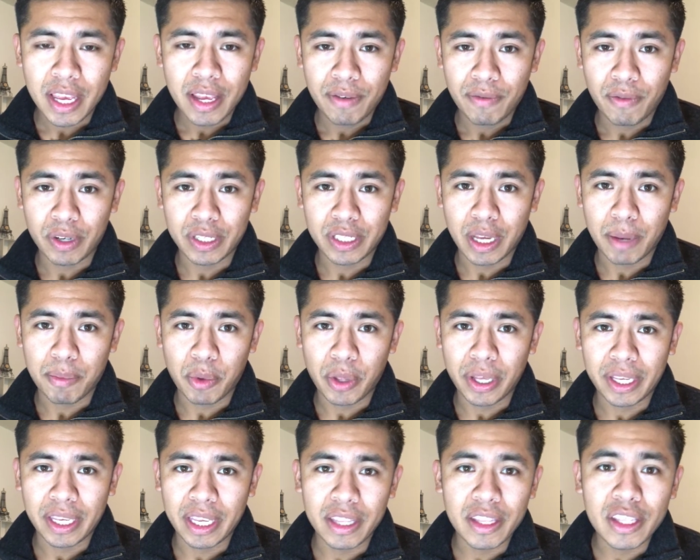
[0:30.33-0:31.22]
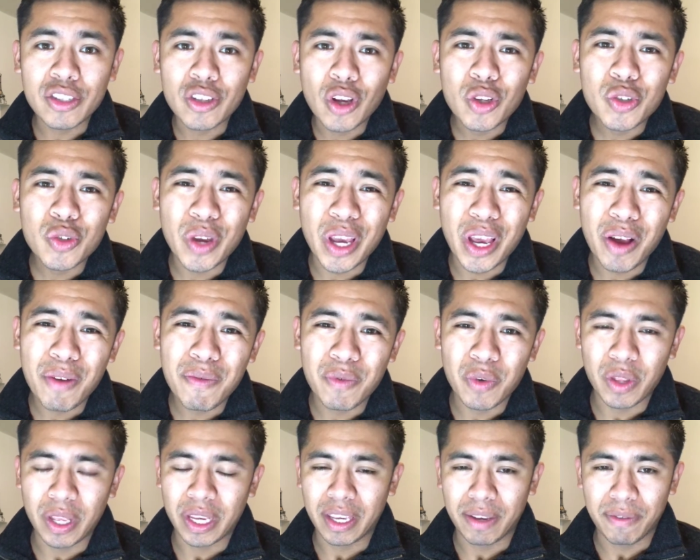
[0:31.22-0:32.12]
For example, like it's also
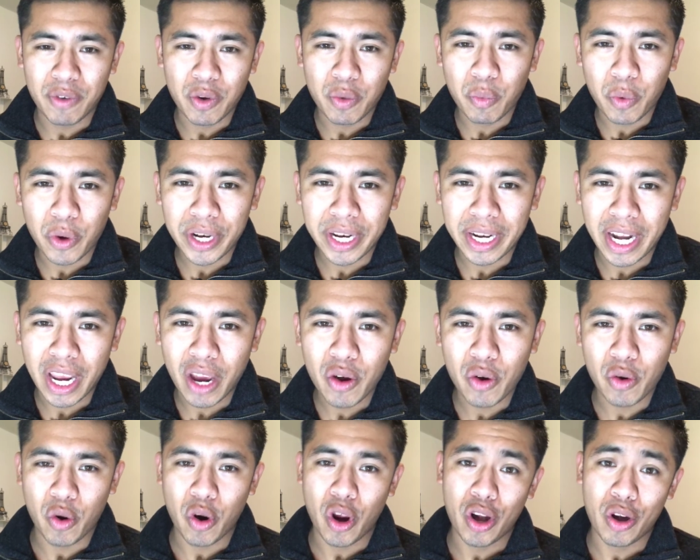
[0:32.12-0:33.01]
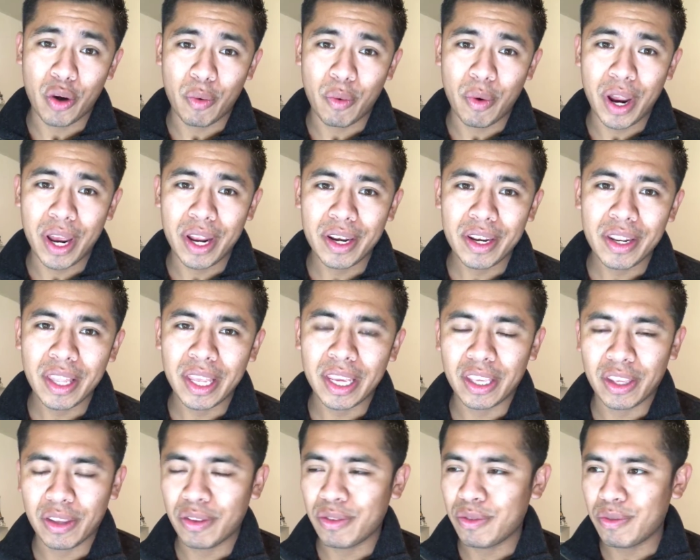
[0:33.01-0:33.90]
helpful, like if you're working out or on a run,
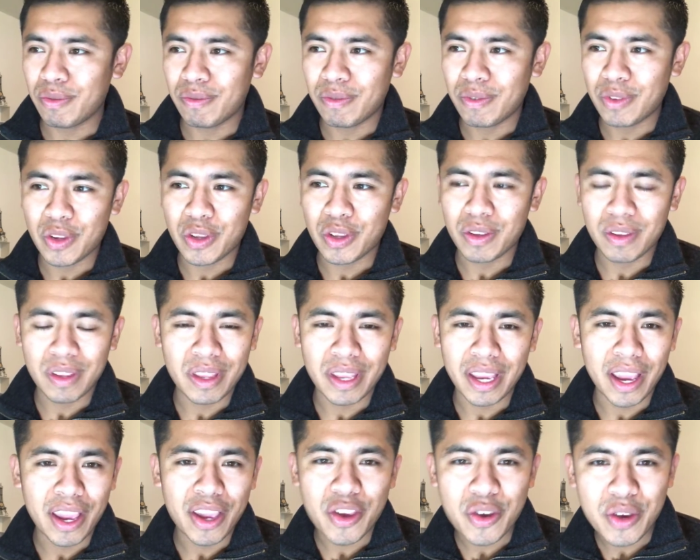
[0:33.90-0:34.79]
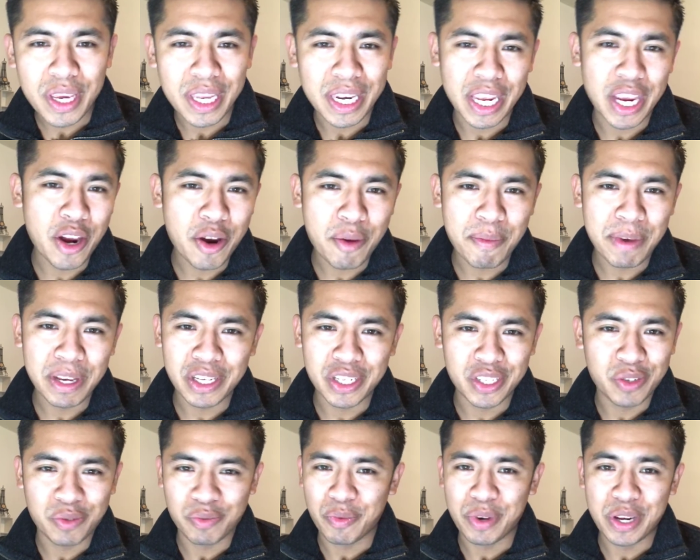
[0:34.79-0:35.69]
like you can hear me
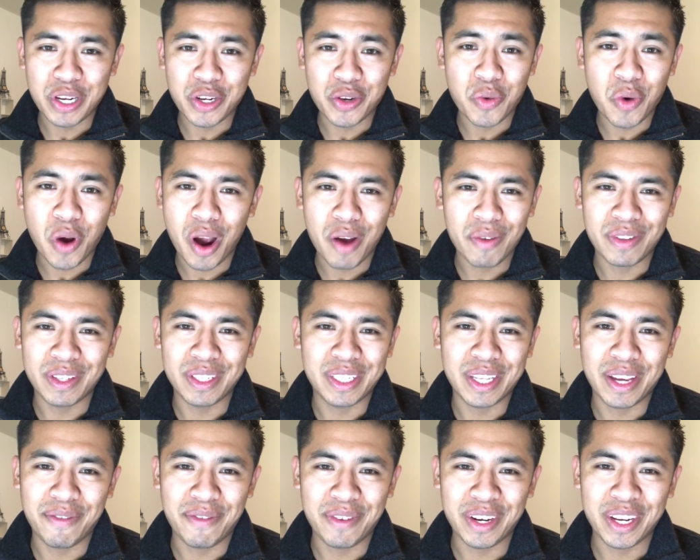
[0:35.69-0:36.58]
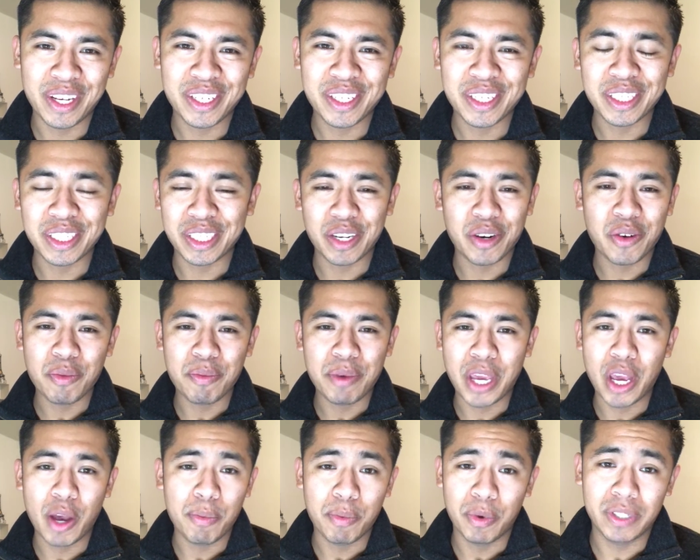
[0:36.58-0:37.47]
just read you off these definitions and it'll be
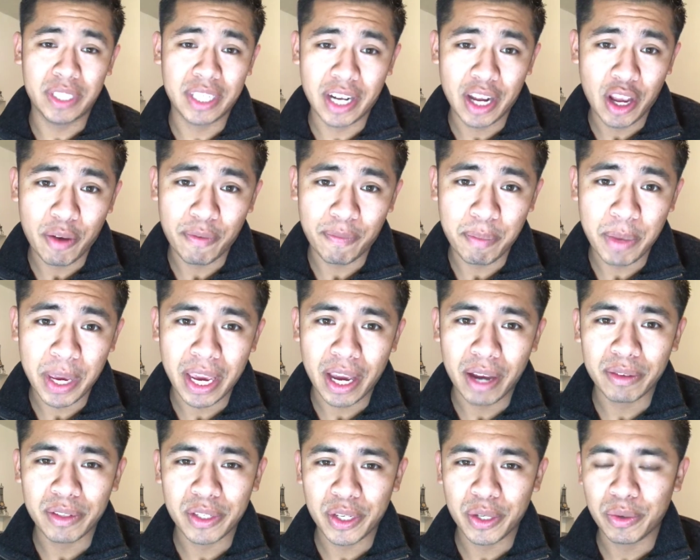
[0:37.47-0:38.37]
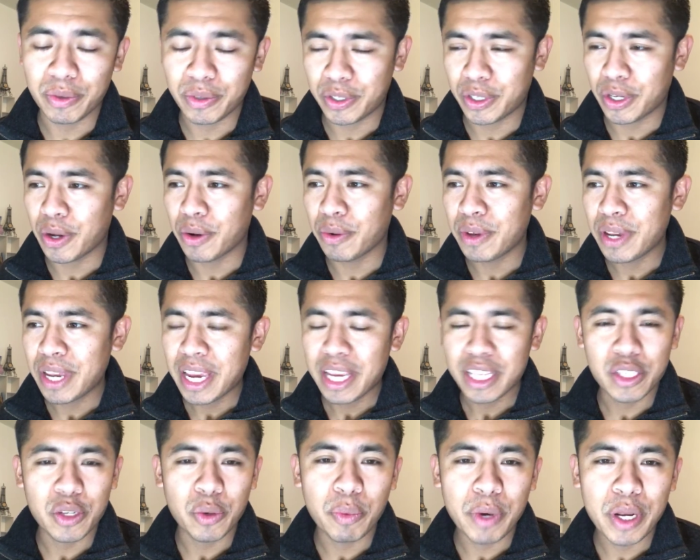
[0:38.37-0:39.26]
helpful. It's going to help me out too. So
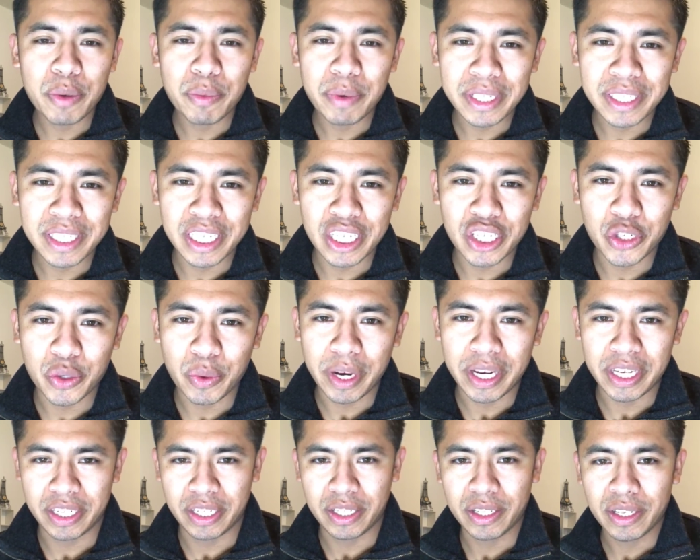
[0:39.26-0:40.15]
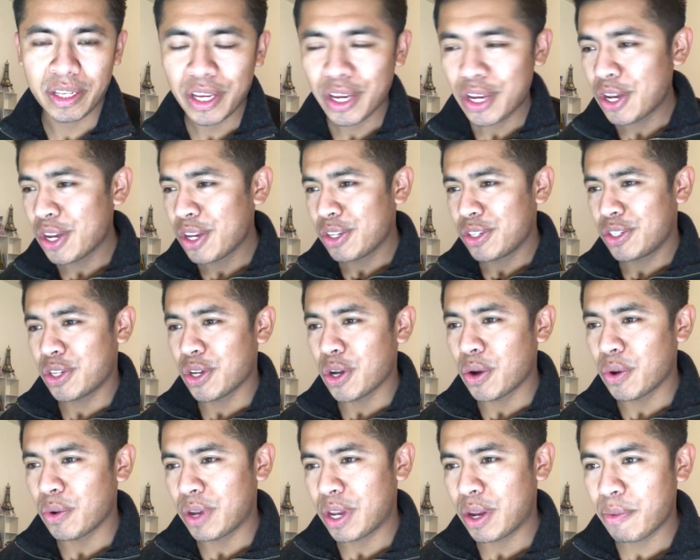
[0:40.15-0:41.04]
it's a win-win situation.
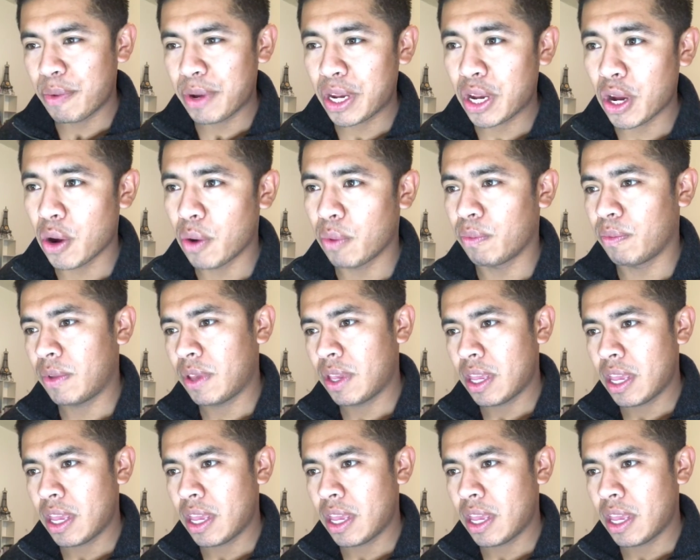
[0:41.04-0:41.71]
So here we go.